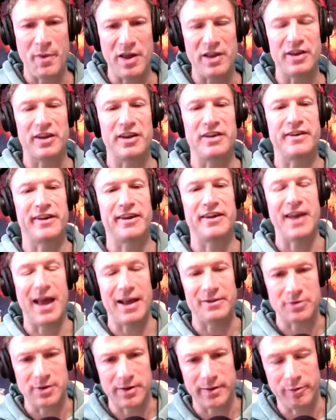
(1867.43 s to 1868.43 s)
Women can
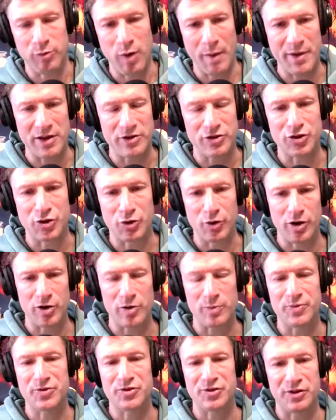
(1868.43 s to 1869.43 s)
connect with women's
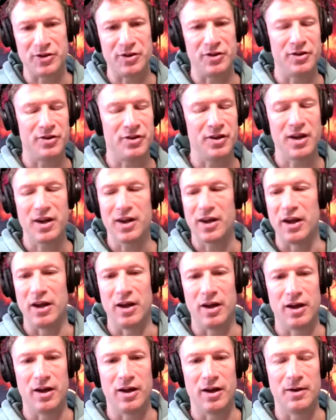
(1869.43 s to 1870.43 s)
groups, and
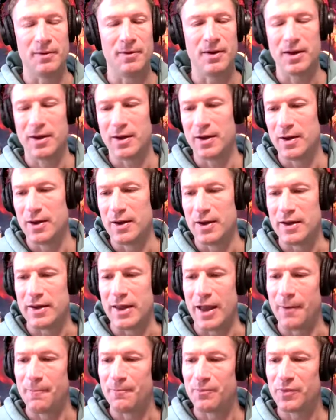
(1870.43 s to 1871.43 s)

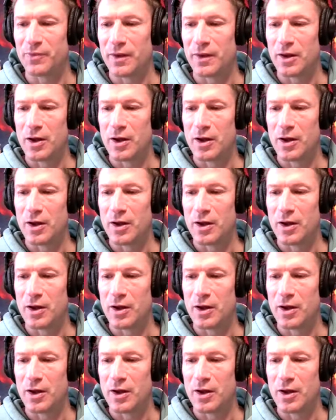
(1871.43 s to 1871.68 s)
yeah.